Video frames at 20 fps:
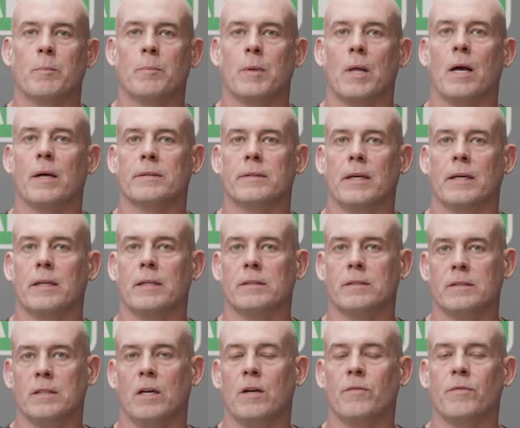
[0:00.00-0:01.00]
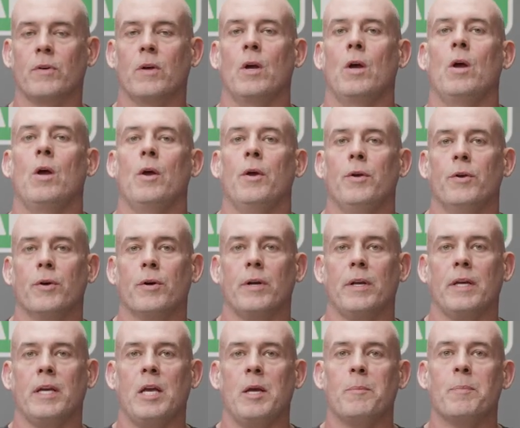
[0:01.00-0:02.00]
the block deck itself, you're
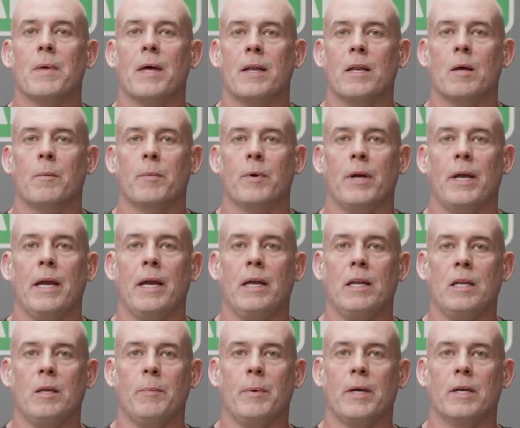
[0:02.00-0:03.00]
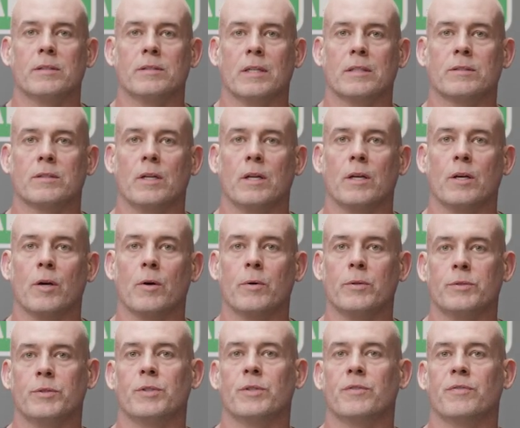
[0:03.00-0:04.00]
going to keep that number handy because that's going to go
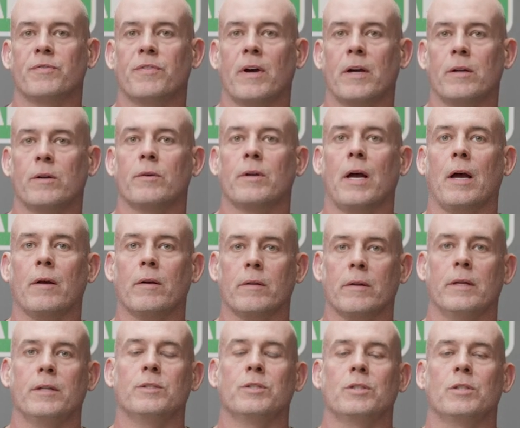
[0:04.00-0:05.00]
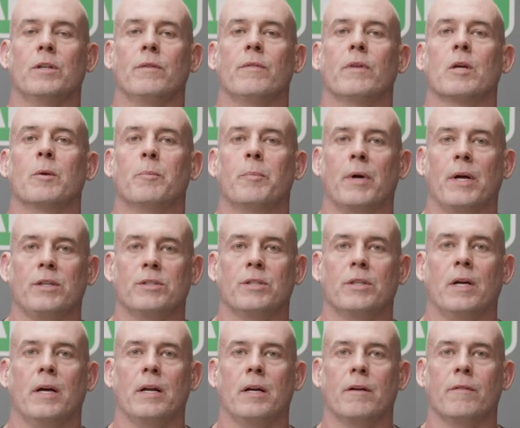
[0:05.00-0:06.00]
into your final calculation of the
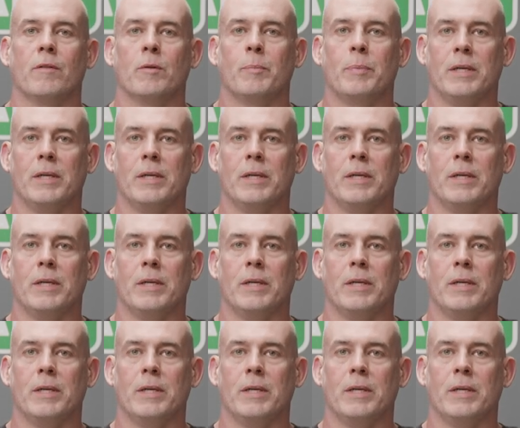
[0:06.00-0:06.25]
compression height of the